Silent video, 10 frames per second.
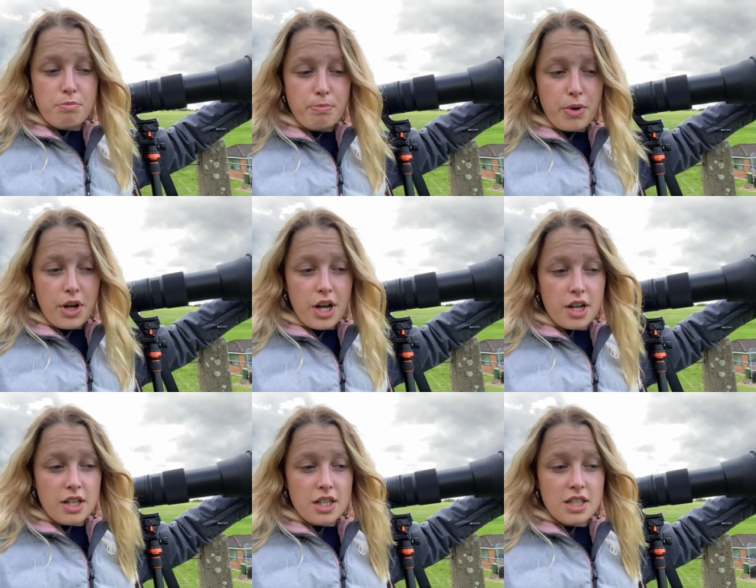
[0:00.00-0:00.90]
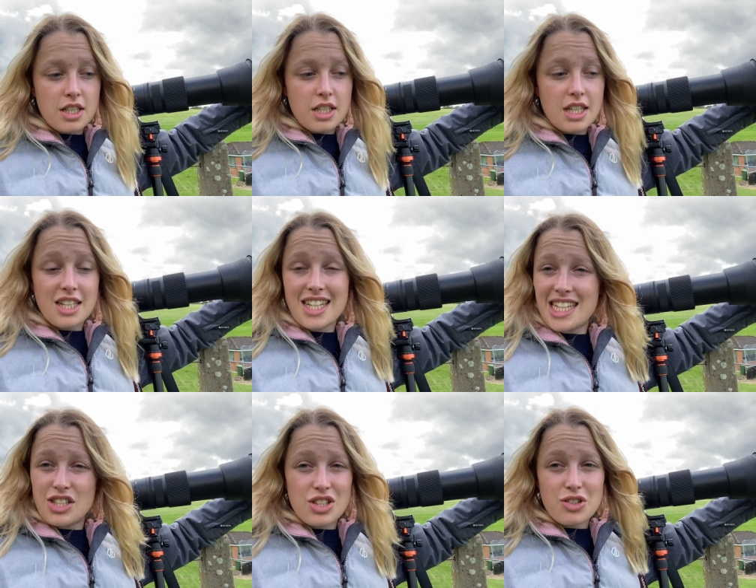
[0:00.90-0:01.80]
but
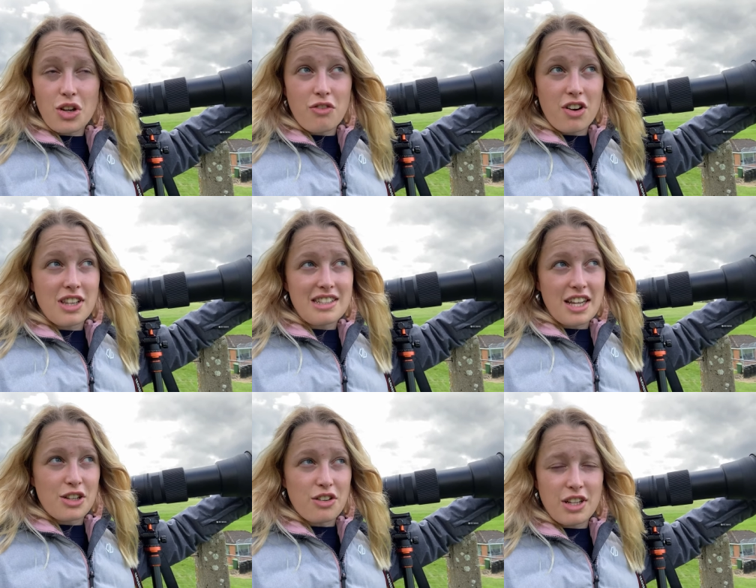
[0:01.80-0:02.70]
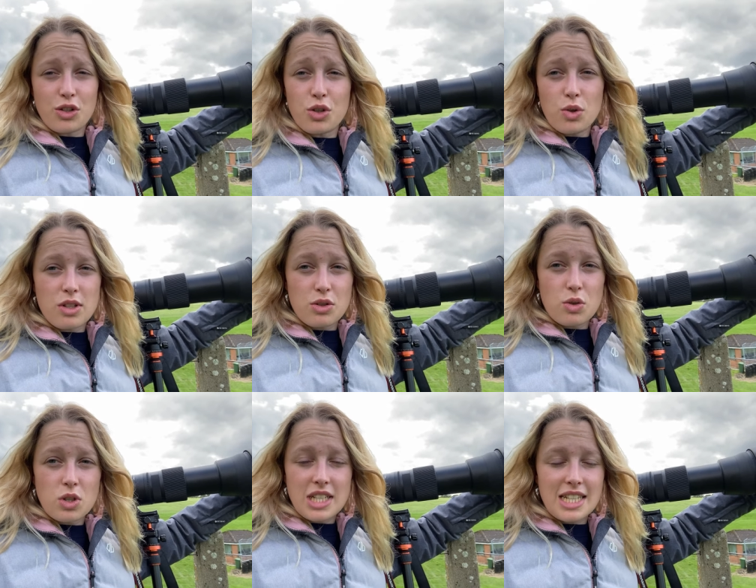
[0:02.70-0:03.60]
there's so far there's like nothing too
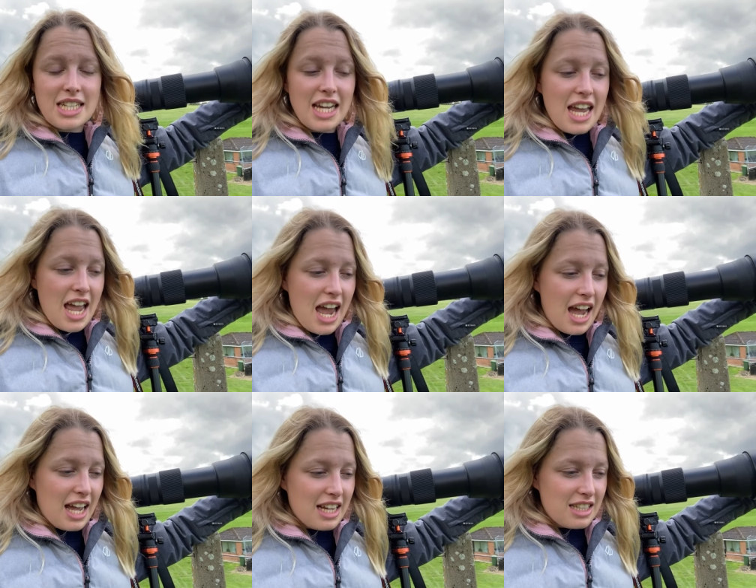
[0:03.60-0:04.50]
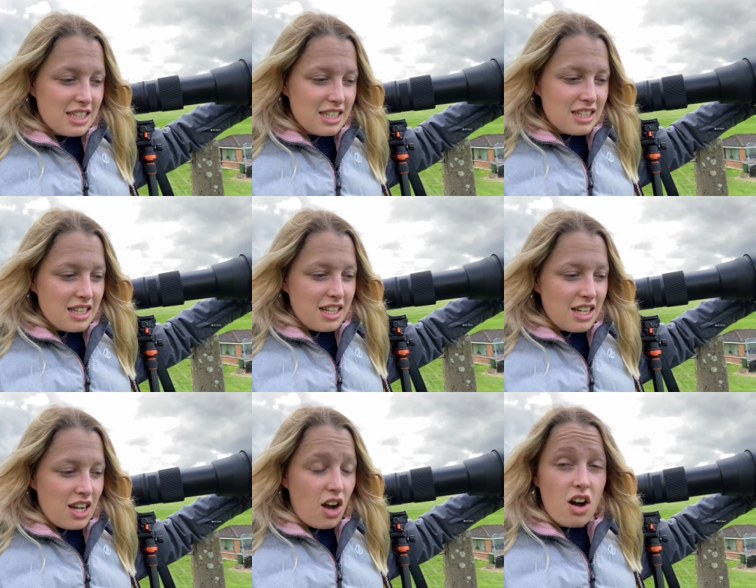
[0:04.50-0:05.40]
distorted, and
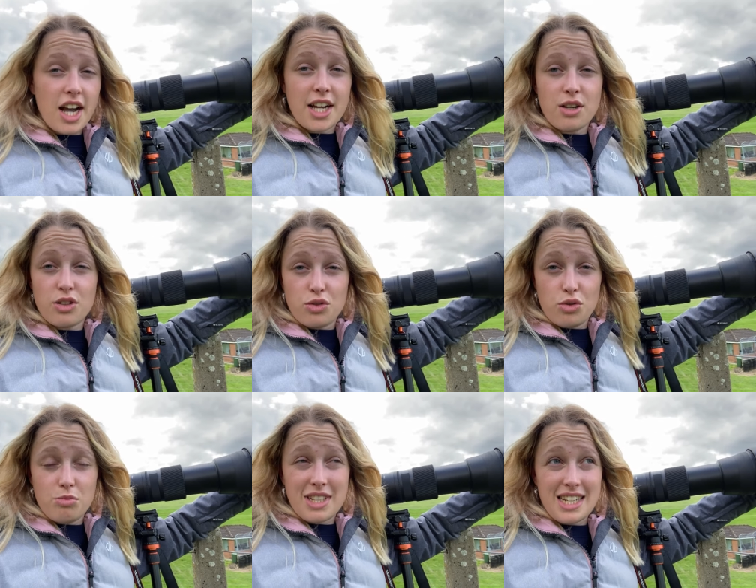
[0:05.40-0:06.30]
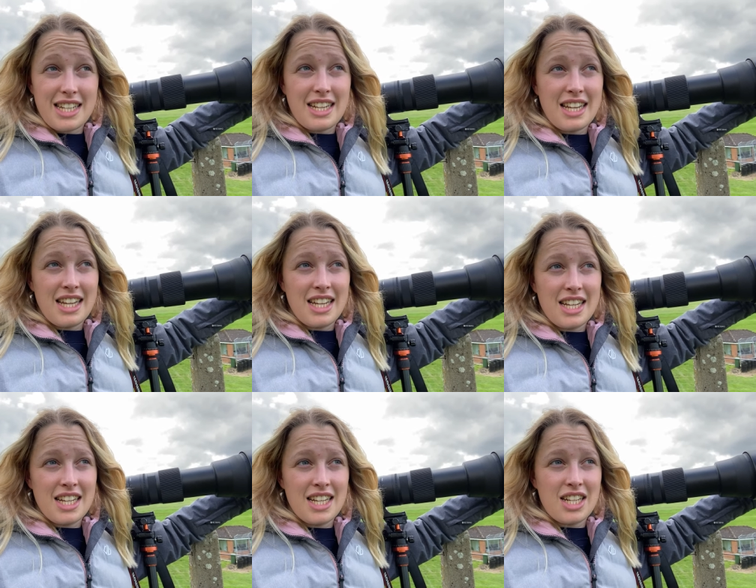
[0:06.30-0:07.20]
I zoomed in
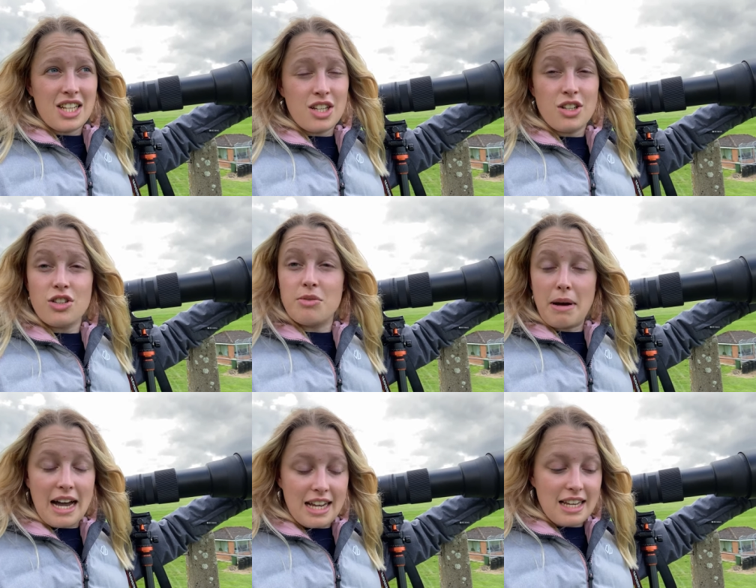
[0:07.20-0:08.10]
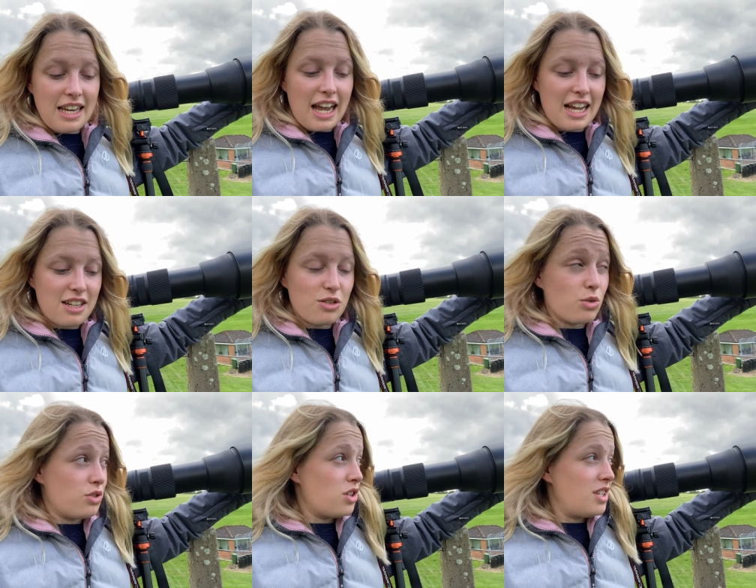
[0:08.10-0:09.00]
to pan and
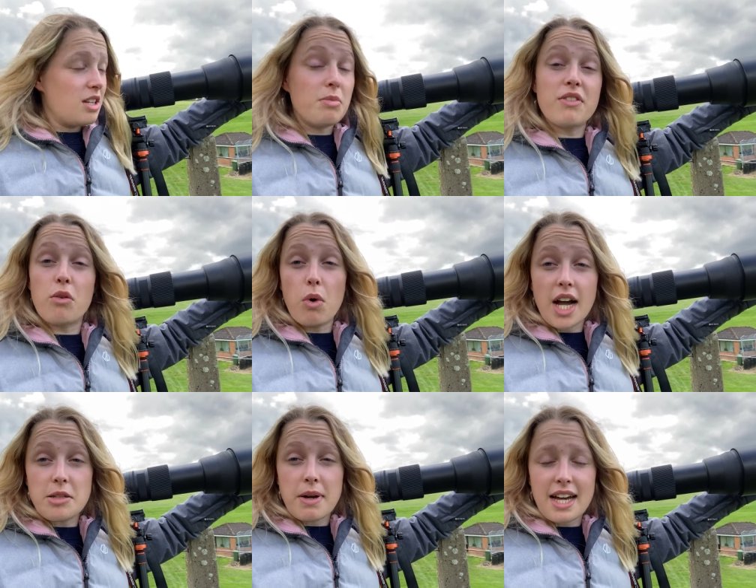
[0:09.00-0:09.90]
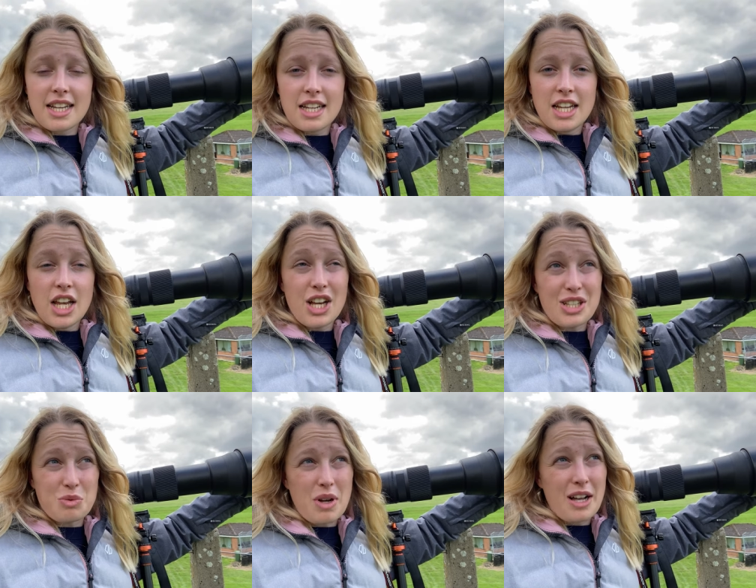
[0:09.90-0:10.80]
also did a bit of a wide pan
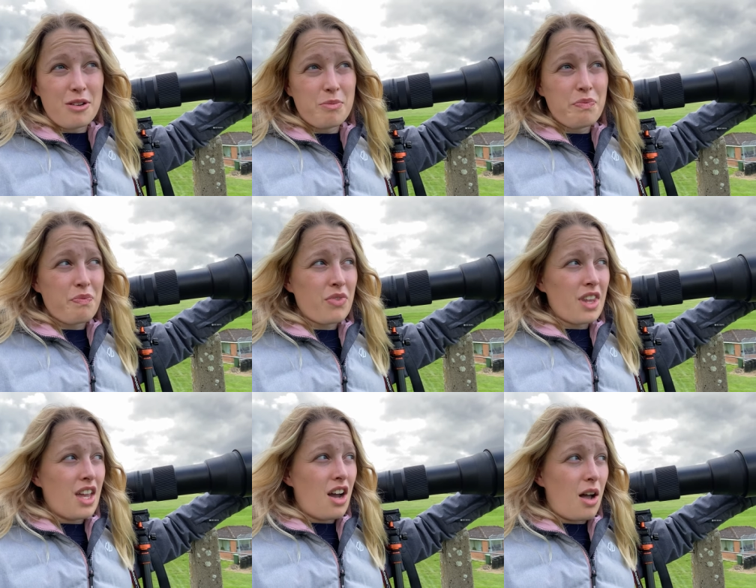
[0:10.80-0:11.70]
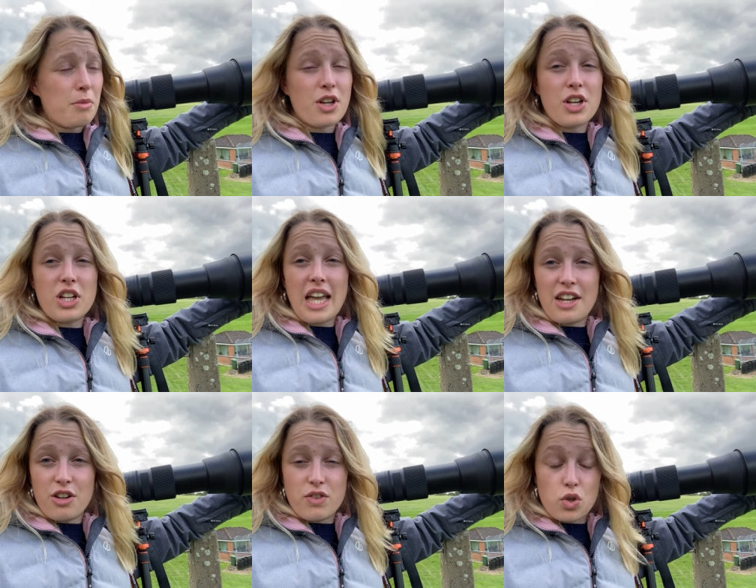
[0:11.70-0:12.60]
as well. I'm gonna head
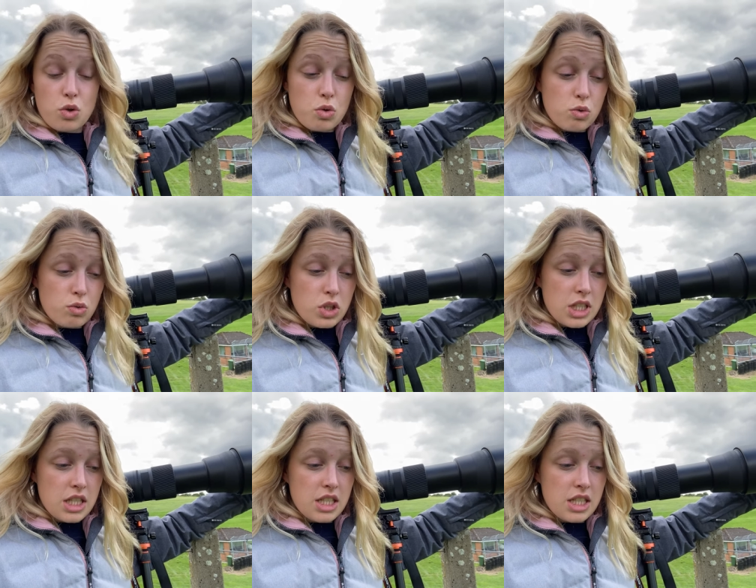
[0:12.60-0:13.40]
over to Halls